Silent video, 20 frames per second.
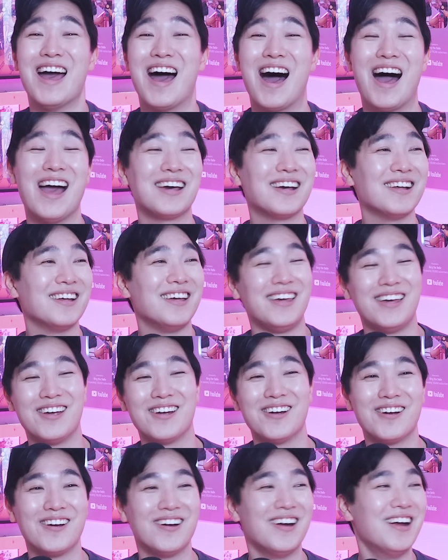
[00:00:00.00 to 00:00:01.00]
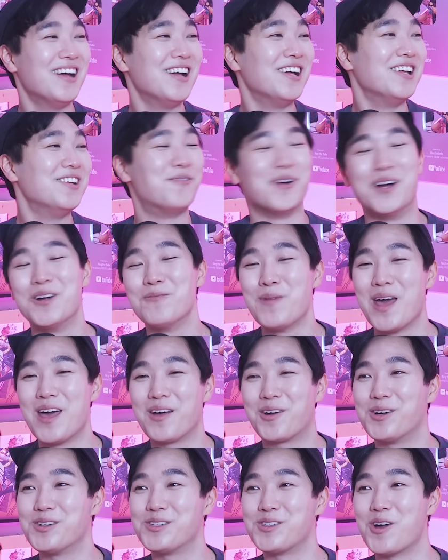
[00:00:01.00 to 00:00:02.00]
I could hear Britt
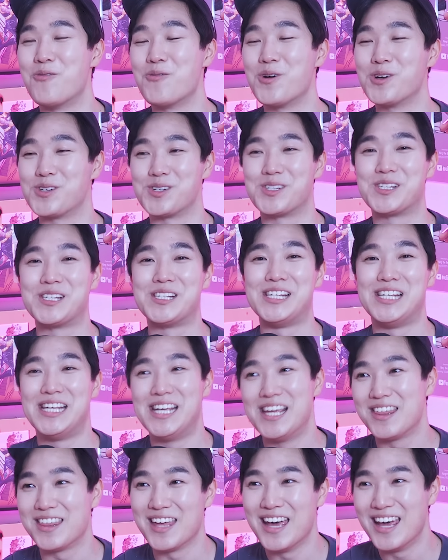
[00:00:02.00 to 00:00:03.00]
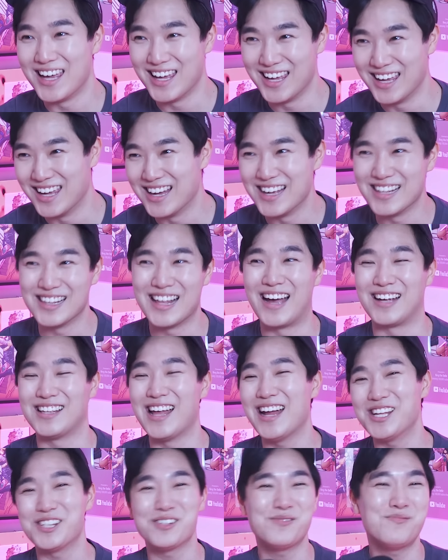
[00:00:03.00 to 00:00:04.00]
Baker somewhere just seething like,
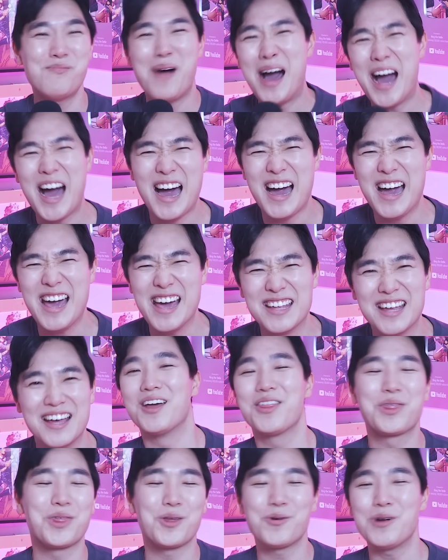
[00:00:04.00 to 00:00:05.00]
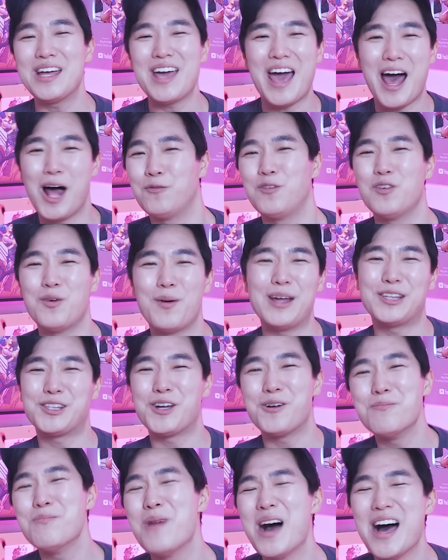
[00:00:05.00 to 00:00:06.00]
that is mine! The three alphabets
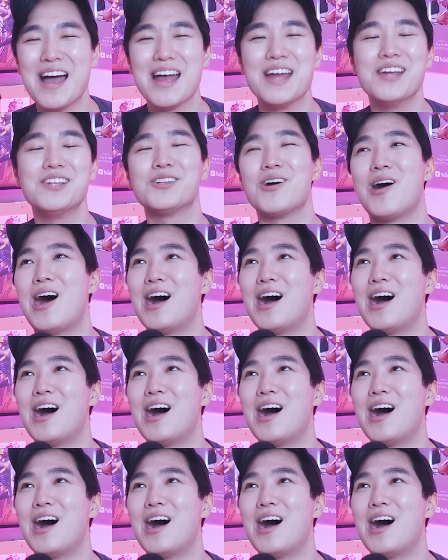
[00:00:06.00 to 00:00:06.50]
are mine! So